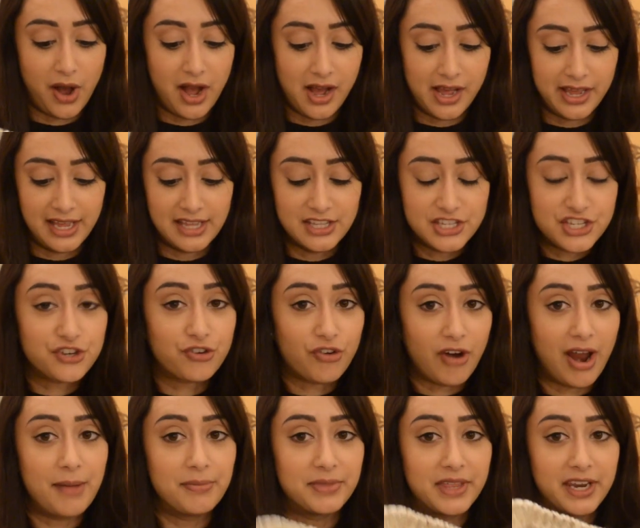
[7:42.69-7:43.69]
I
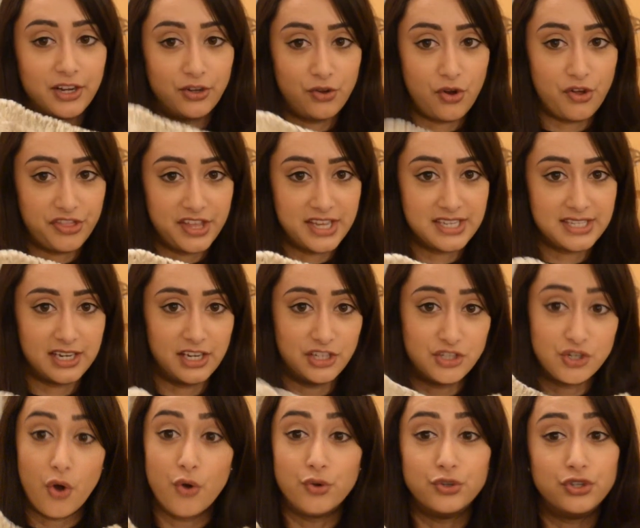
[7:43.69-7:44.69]
Instagrammed that I got this, and I
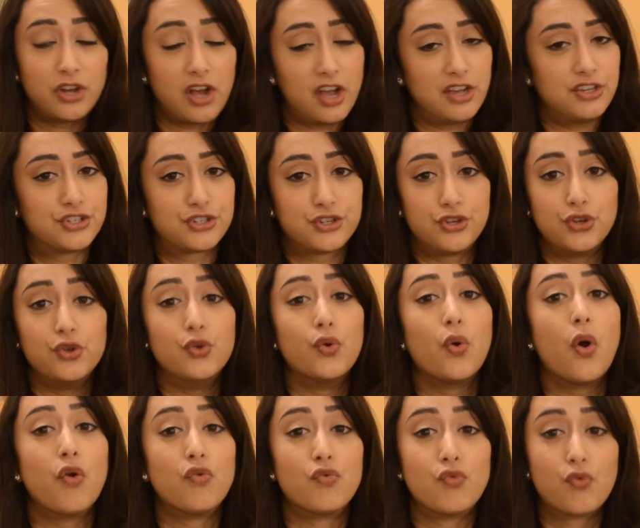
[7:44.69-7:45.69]
told you guys
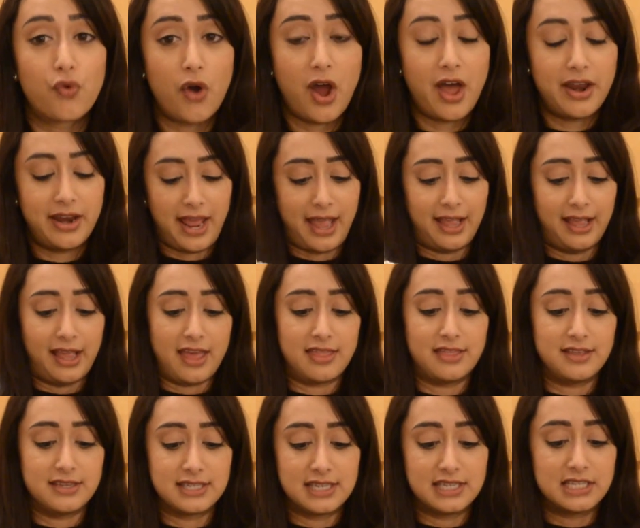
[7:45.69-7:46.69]
to run and
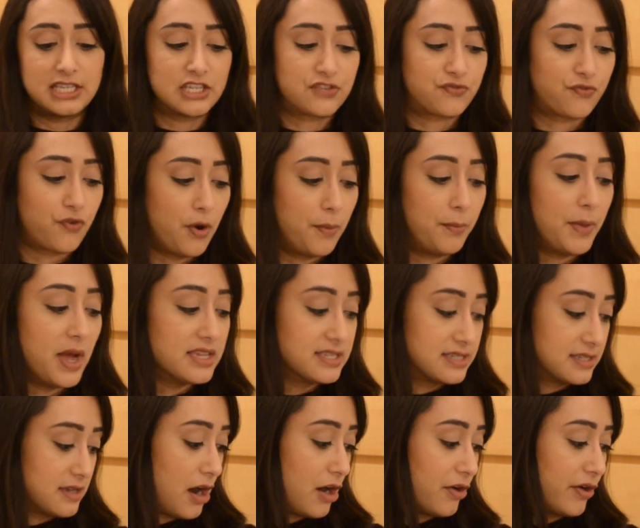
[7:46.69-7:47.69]
get this. This is from
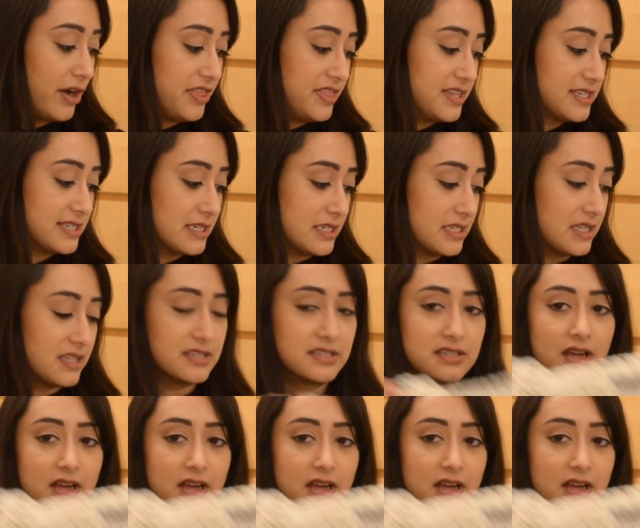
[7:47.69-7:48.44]
Zara. This is the